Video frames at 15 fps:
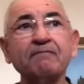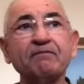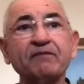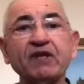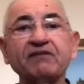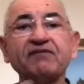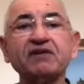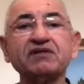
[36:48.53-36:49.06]

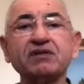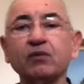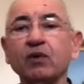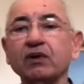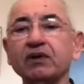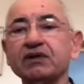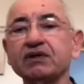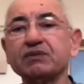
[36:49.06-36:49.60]
that, first of all,
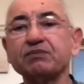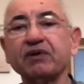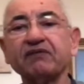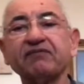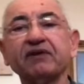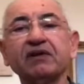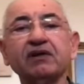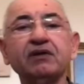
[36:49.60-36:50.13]
it is
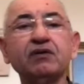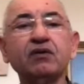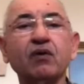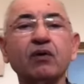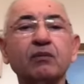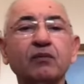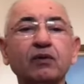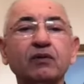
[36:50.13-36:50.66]
perfectly
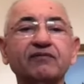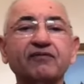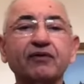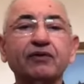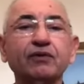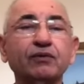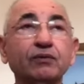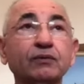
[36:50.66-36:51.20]
normal for
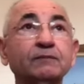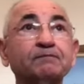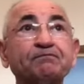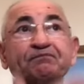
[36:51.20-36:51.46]
you